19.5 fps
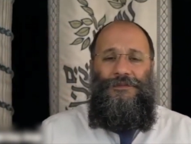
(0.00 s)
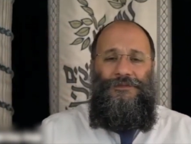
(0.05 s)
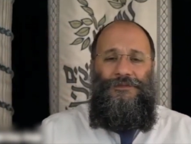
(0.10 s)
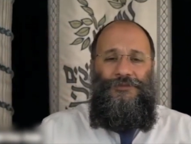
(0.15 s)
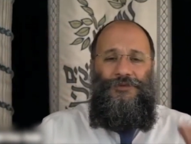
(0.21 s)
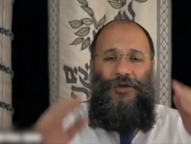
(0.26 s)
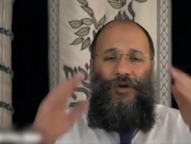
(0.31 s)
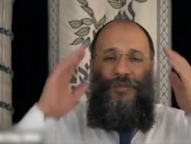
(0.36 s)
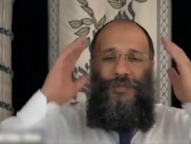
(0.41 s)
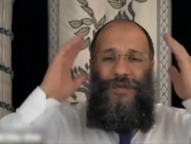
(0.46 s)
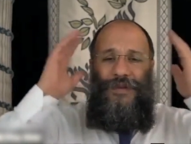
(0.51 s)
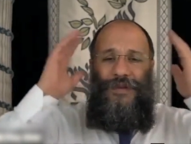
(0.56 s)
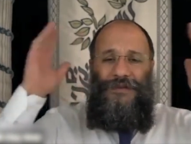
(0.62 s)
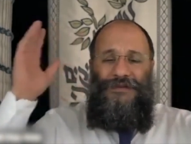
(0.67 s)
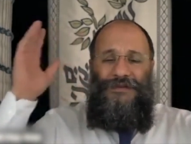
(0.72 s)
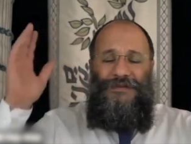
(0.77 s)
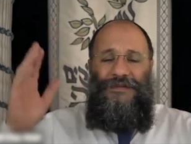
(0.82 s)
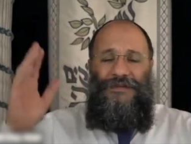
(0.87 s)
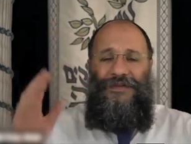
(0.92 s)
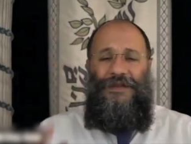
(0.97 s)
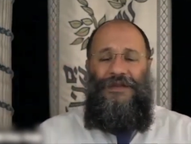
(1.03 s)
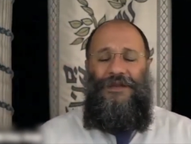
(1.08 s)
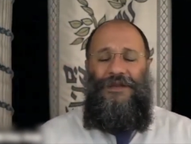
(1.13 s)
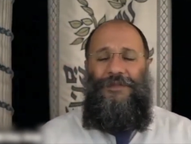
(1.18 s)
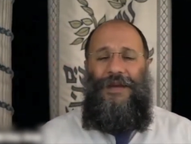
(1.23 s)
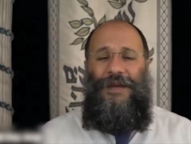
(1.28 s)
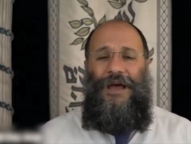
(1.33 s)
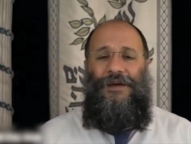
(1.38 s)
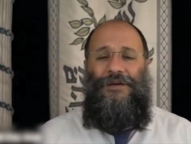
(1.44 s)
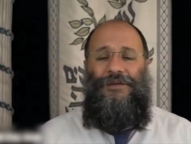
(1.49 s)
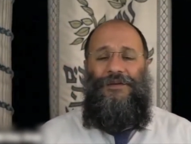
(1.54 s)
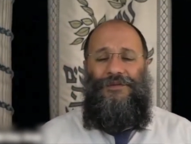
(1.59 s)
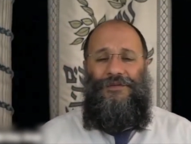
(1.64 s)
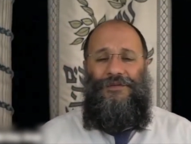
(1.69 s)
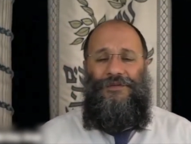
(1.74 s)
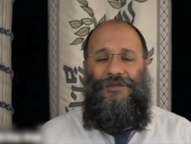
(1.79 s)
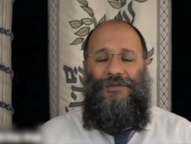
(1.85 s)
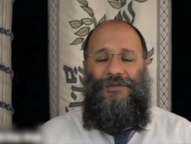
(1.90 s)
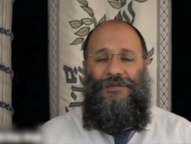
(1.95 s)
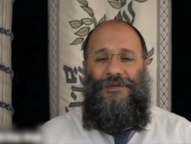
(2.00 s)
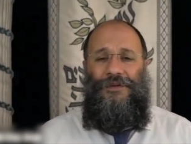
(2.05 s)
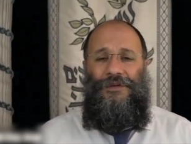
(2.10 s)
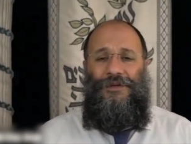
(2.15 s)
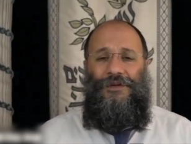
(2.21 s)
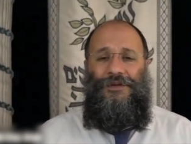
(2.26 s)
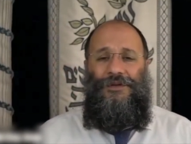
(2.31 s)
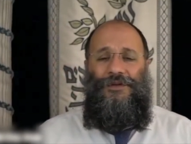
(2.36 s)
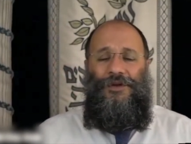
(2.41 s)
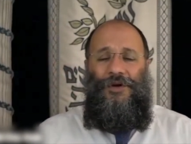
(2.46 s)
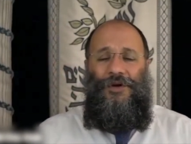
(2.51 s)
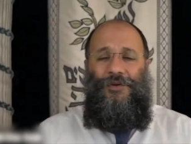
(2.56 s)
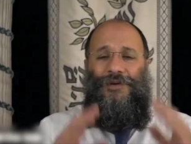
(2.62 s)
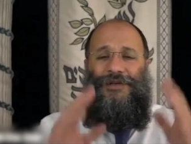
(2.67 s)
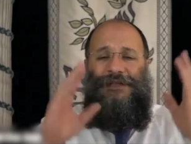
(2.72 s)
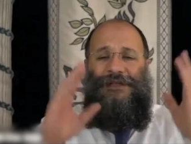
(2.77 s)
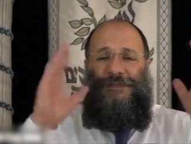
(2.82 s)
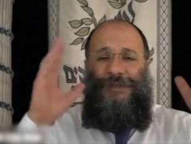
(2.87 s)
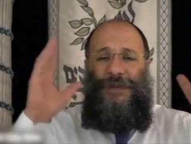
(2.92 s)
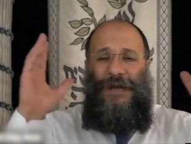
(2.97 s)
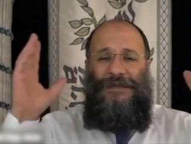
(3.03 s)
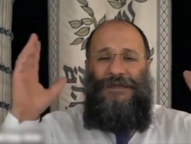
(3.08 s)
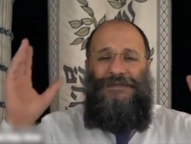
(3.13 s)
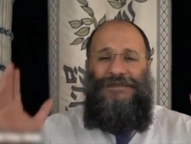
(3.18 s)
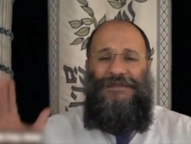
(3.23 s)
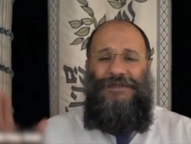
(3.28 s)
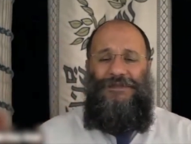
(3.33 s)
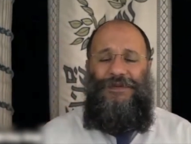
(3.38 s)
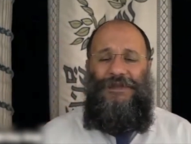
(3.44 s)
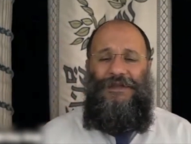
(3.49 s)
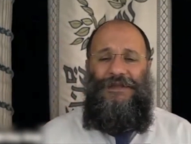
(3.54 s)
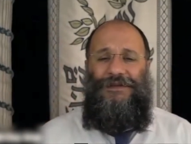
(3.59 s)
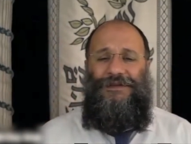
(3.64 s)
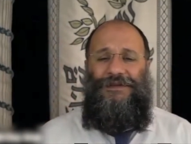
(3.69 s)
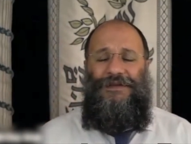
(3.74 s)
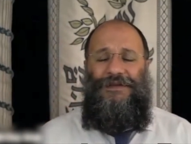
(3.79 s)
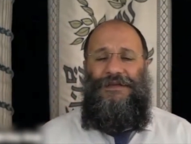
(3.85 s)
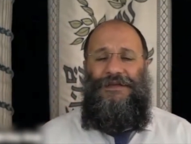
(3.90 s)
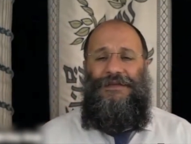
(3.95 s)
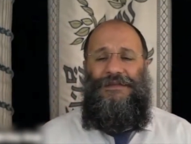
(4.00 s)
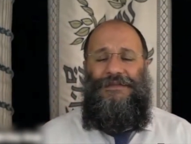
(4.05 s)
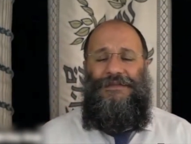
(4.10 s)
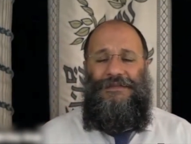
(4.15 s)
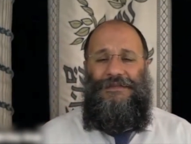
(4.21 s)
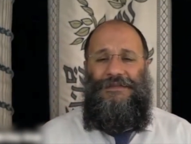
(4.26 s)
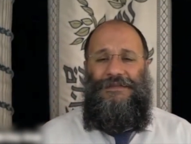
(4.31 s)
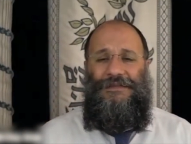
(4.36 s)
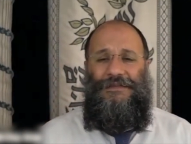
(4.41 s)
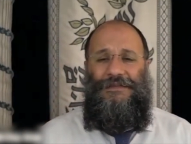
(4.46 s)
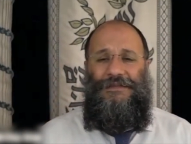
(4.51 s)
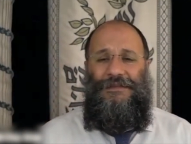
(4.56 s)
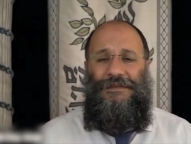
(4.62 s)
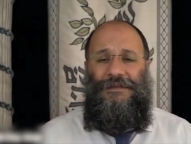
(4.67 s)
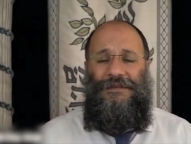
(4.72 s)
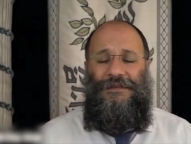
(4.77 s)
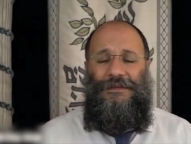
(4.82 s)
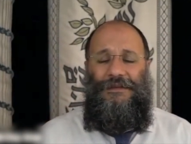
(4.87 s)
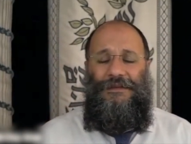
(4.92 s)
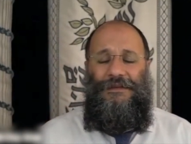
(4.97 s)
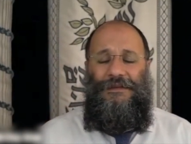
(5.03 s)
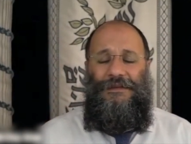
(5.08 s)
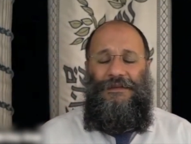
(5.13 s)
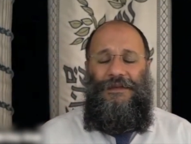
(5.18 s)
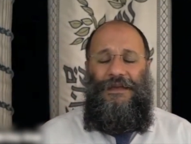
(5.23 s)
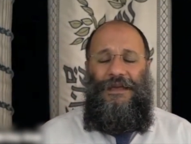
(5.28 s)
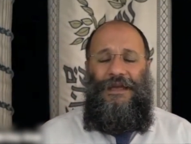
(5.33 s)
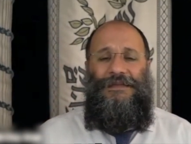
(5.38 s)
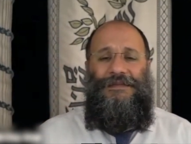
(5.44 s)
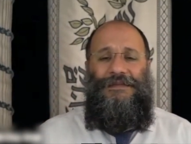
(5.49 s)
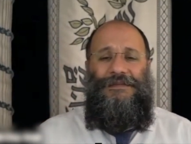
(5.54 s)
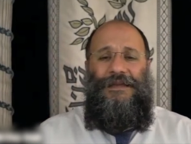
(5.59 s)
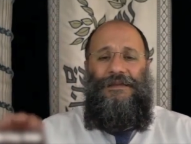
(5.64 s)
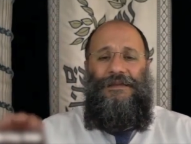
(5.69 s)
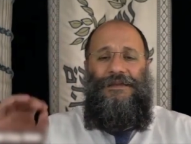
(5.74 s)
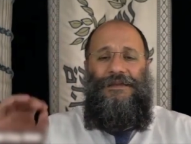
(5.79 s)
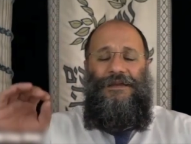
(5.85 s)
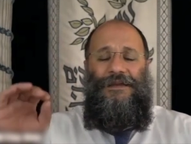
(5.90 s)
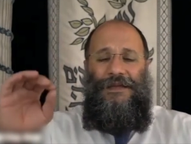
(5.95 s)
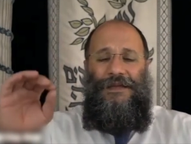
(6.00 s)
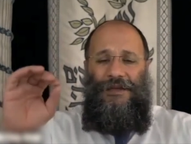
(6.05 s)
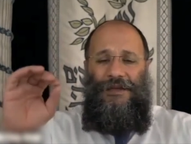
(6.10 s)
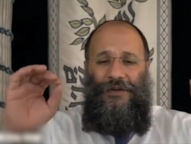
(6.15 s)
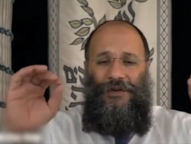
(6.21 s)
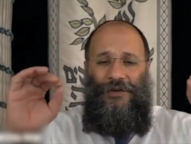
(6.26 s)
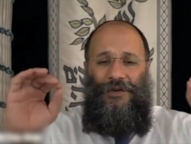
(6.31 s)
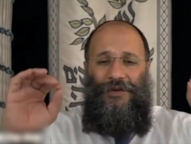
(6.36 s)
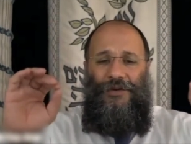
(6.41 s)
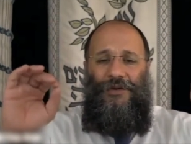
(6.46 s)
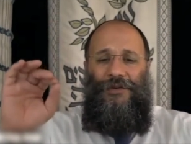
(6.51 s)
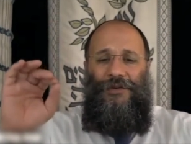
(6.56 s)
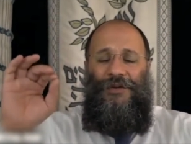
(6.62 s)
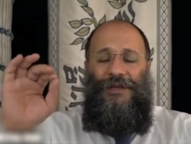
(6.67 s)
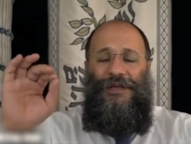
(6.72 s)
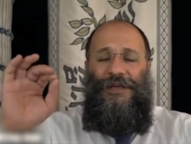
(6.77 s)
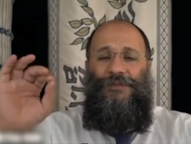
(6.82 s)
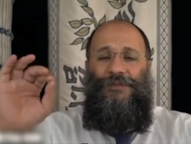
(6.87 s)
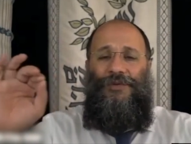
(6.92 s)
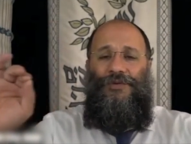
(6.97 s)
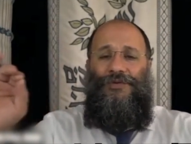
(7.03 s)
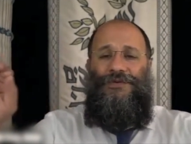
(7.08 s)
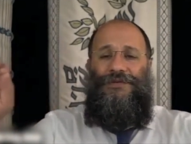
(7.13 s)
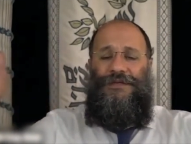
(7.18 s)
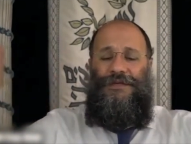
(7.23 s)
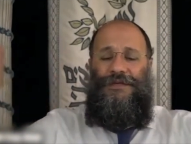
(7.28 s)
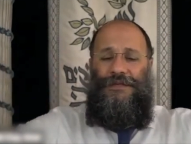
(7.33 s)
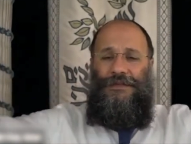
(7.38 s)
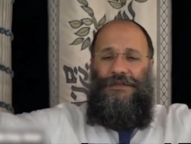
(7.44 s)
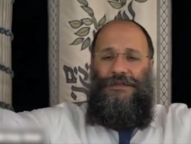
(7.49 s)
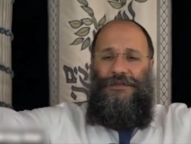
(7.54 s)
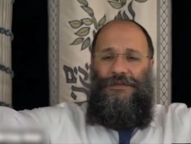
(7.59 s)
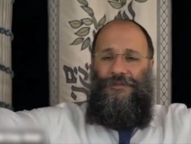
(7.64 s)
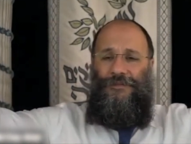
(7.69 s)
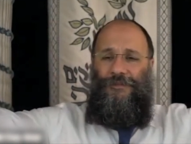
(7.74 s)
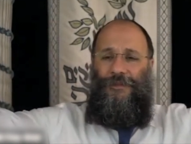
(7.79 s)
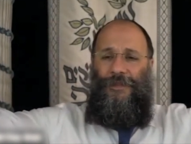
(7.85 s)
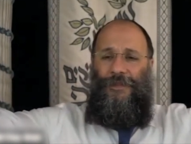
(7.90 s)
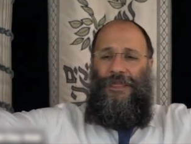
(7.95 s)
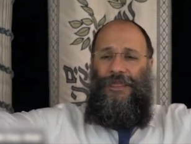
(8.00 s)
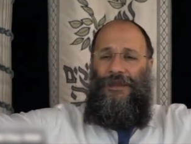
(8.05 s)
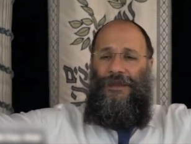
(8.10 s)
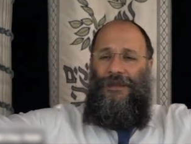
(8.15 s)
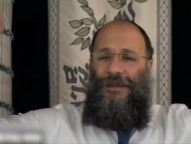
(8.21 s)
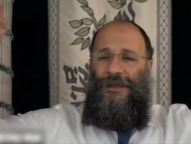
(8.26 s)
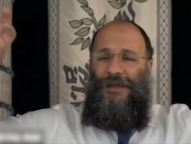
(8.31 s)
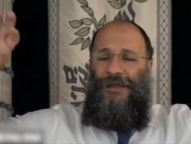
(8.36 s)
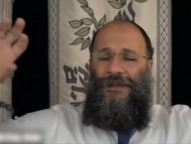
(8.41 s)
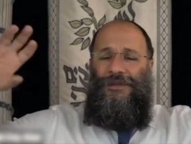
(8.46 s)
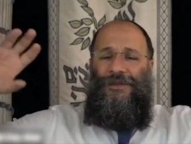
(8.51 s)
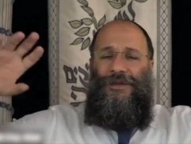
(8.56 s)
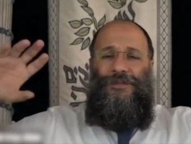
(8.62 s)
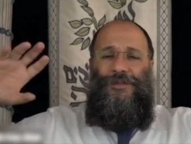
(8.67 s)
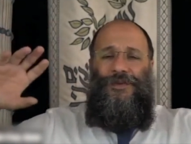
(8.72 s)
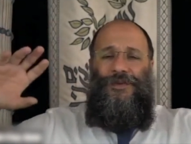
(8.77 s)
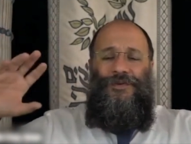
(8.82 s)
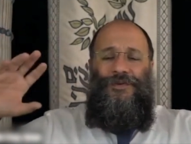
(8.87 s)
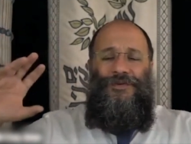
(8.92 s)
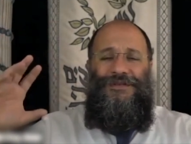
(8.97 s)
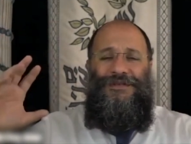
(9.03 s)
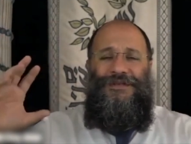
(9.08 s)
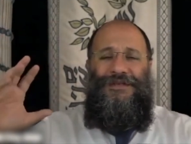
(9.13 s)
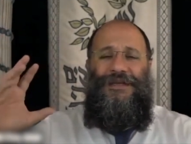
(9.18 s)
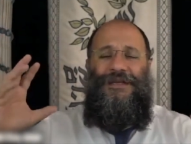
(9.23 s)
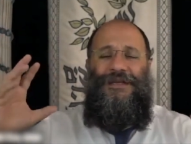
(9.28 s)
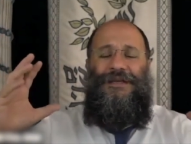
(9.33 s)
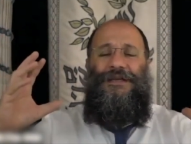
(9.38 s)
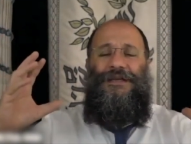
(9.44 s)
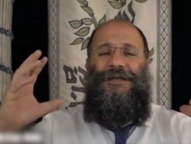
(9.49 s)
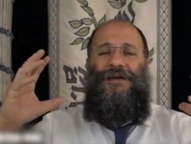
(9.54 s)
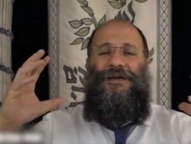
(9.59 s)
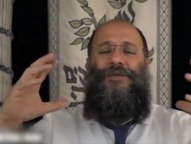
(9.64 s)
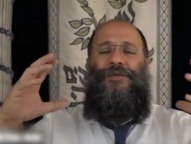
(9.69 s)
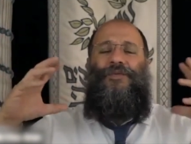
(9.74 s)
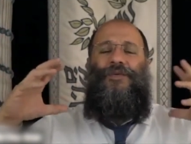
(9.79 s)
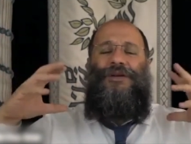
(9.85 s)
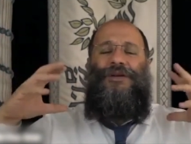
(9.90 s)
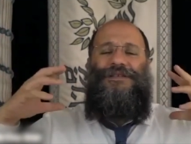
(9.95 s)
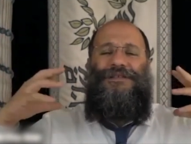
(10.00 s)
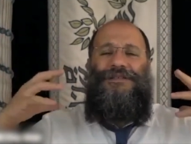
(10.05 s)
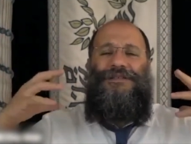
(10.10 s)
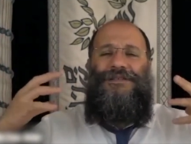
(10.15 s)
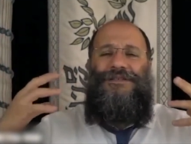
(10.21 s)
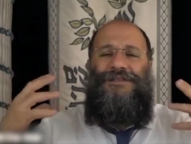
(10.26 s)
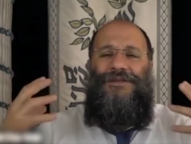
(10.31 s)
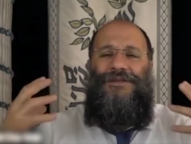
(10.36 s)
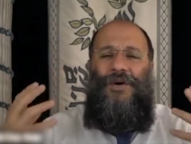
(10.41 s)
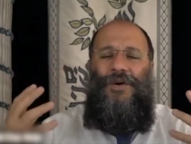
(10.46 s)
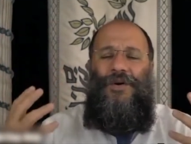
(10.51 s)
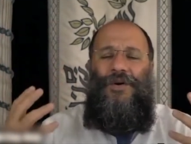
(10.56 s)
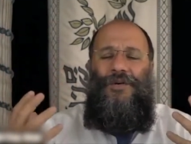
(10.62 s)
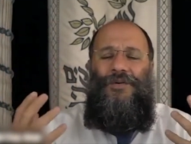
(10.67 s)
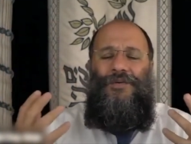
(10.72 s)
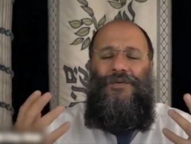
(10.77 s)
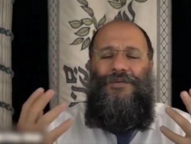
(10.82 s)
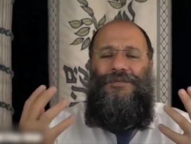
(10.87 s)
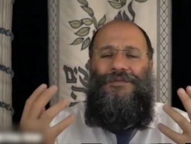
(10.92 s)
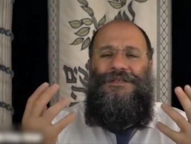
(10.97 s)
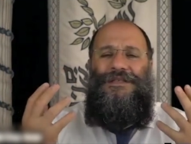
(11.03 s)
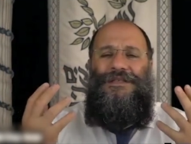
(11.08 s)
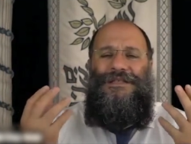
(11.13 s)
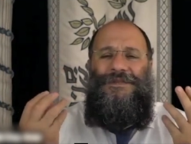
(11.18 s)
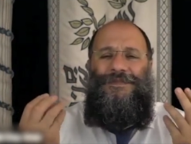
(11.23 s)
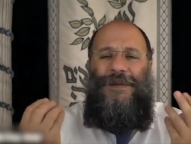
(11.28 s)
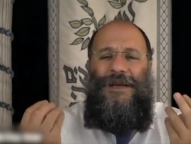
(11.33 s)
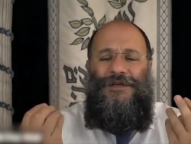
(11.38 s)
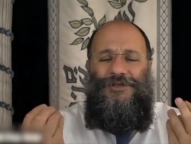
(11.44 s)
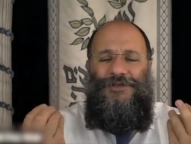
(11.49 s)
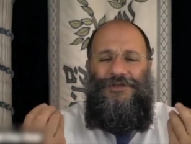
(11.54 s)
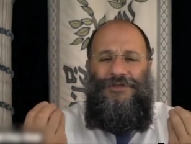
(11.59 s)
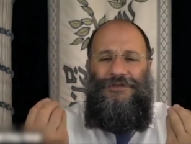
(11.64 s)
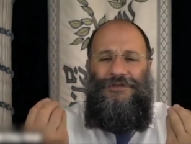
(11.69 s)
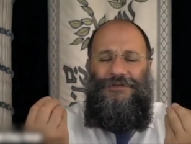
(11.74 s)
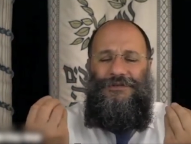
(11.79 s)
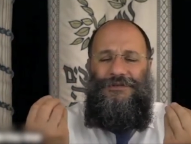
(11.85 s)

No bills to think about, no responsibilities. And suddenly he heard a music. The music was so special,